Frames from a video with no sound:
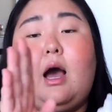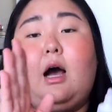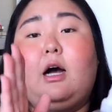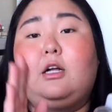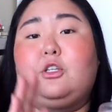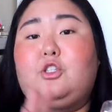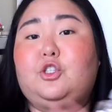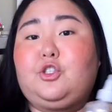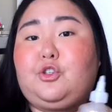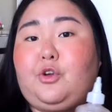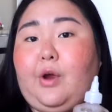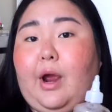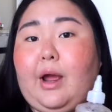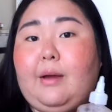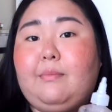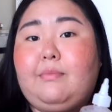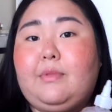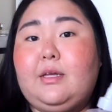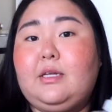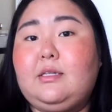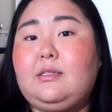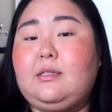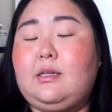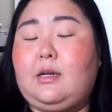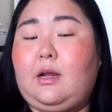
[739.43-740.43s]
I'll just grab
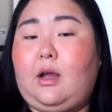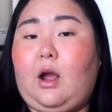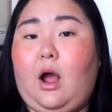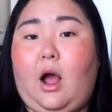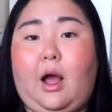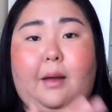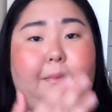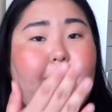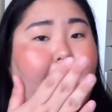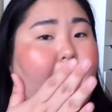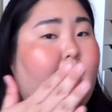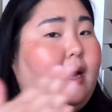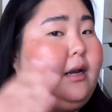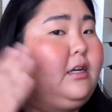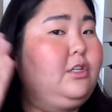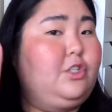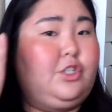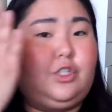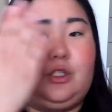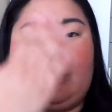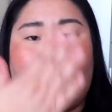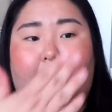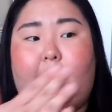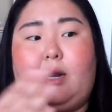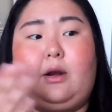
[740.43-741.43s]
this and a cotton pad and
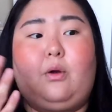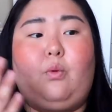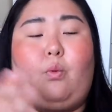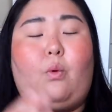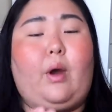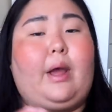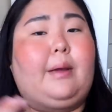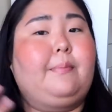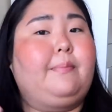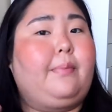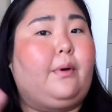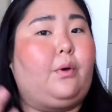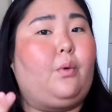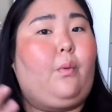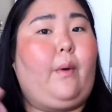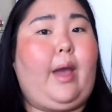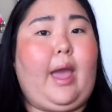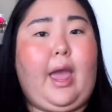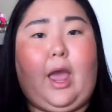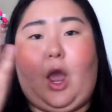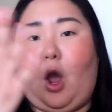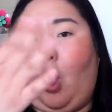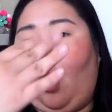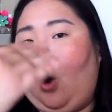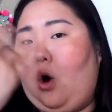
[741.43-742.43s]
just kind of wipe
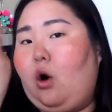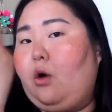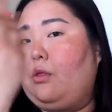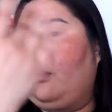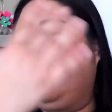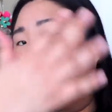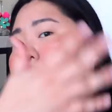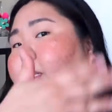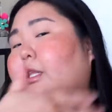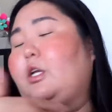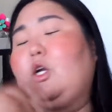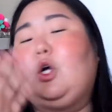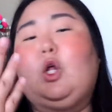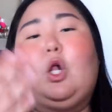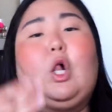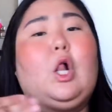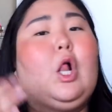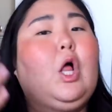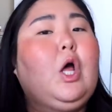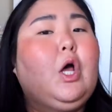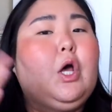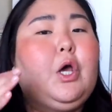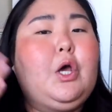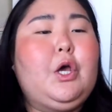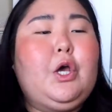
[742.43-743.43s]
away all the
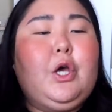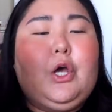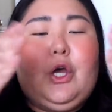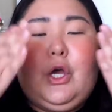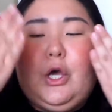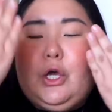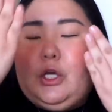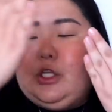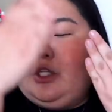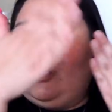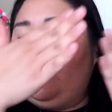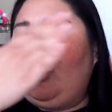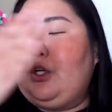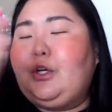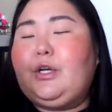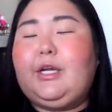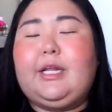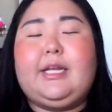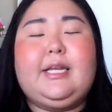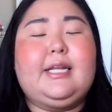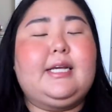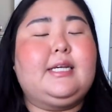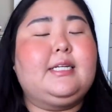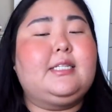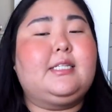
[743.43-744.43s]
little
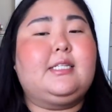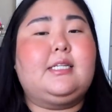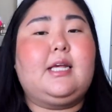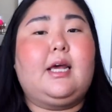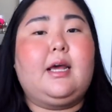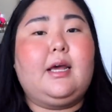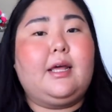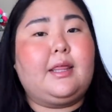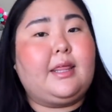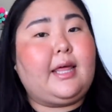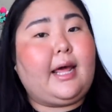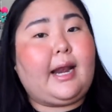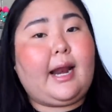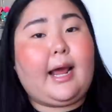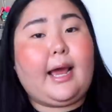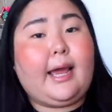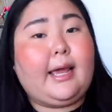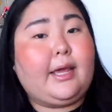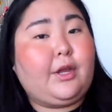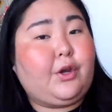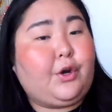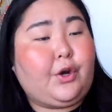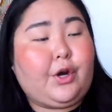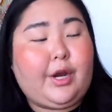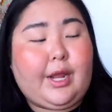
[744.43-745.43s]
dirtiness that
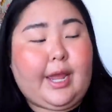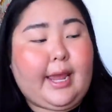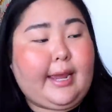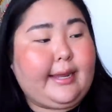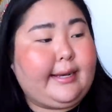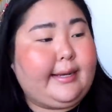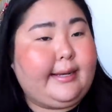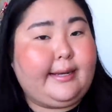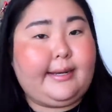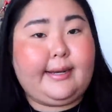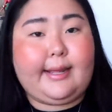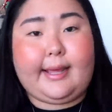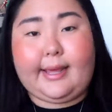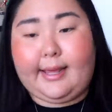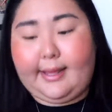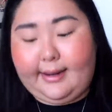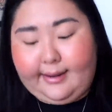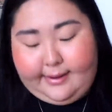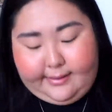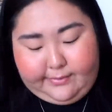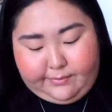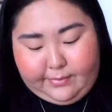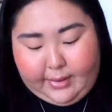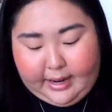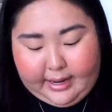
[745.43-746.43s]
I created
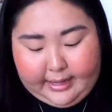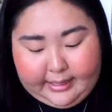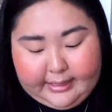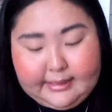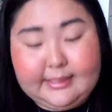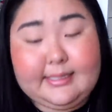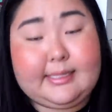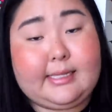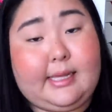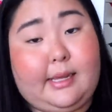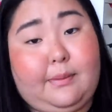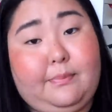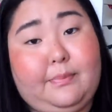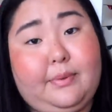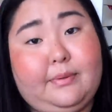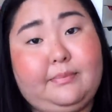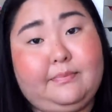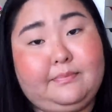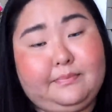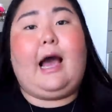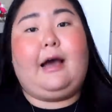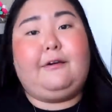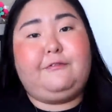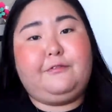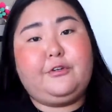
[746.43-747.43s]
in my sleep.
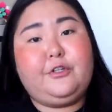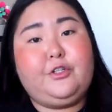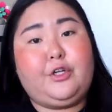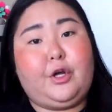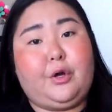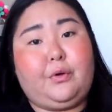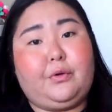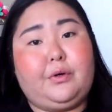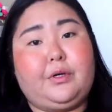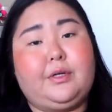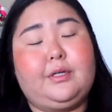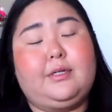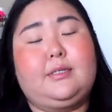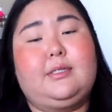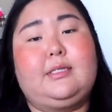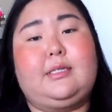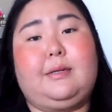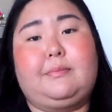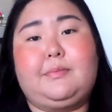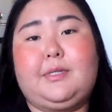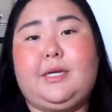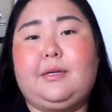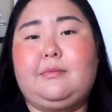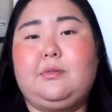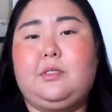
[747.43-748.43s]
After toner,
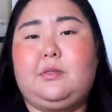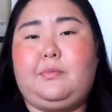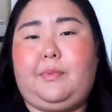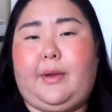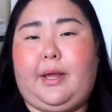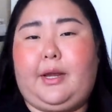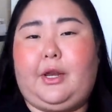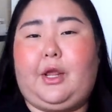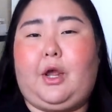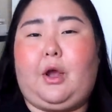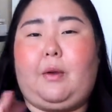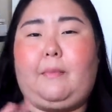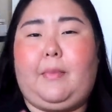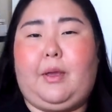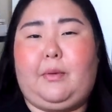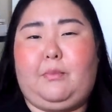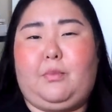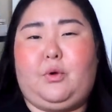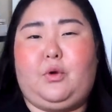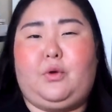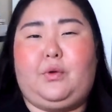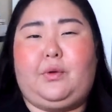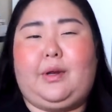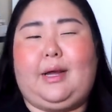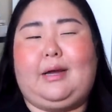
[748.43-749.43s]
sometimes depending on my
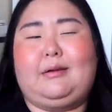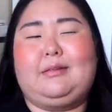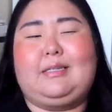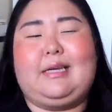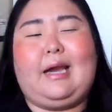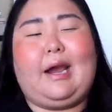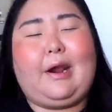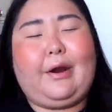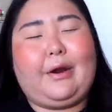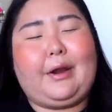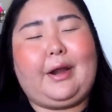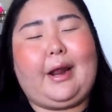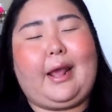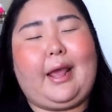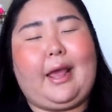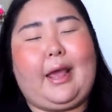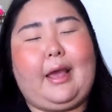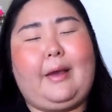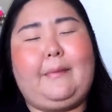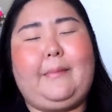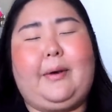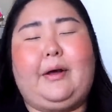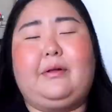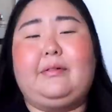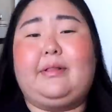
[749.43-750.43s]
mood, how tired I
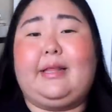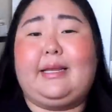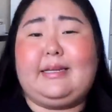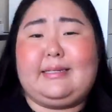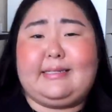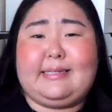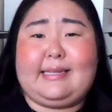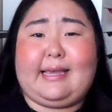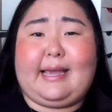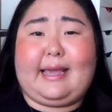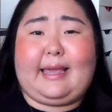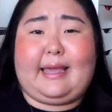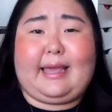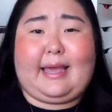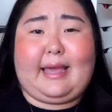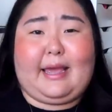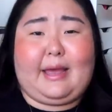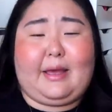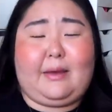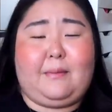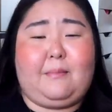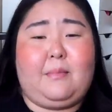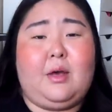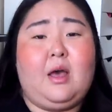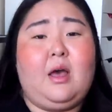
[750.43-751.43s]
am, how lazy I
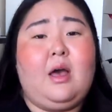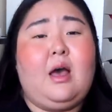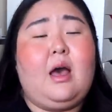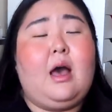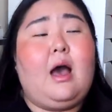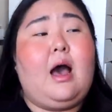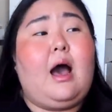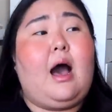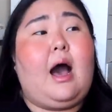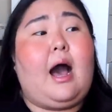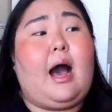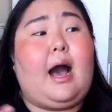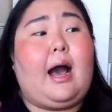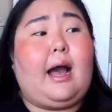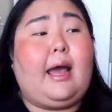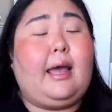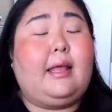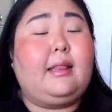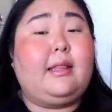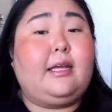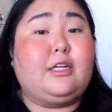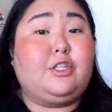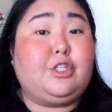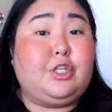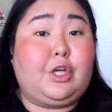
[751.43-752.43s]
am, I
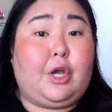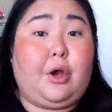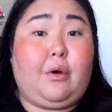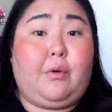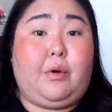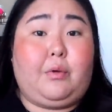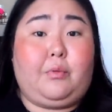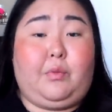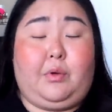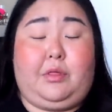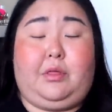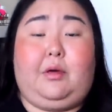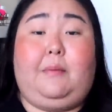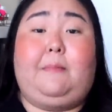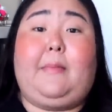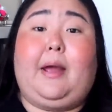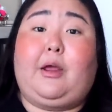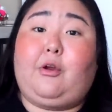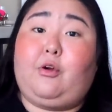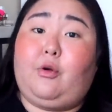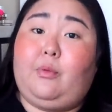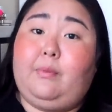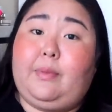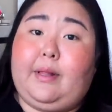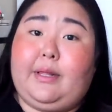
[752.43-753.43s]
like to go in with a
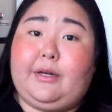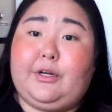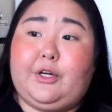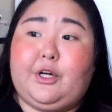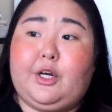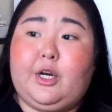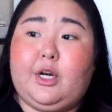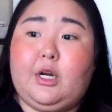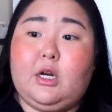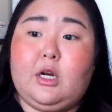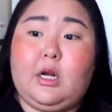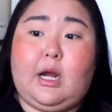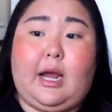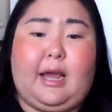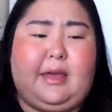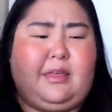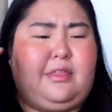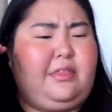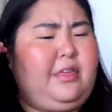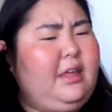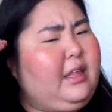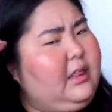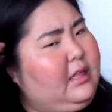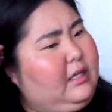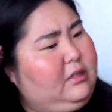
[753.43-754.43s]
microblender. I
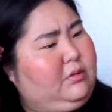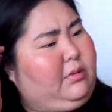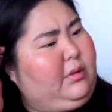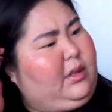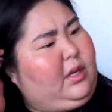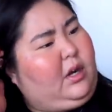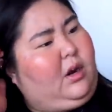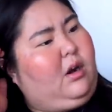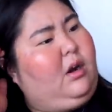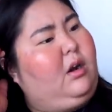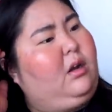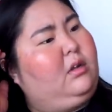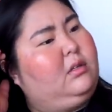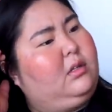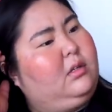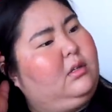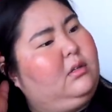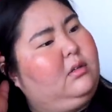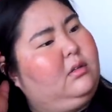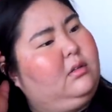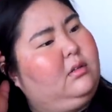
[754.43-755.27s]
think that's what they're called.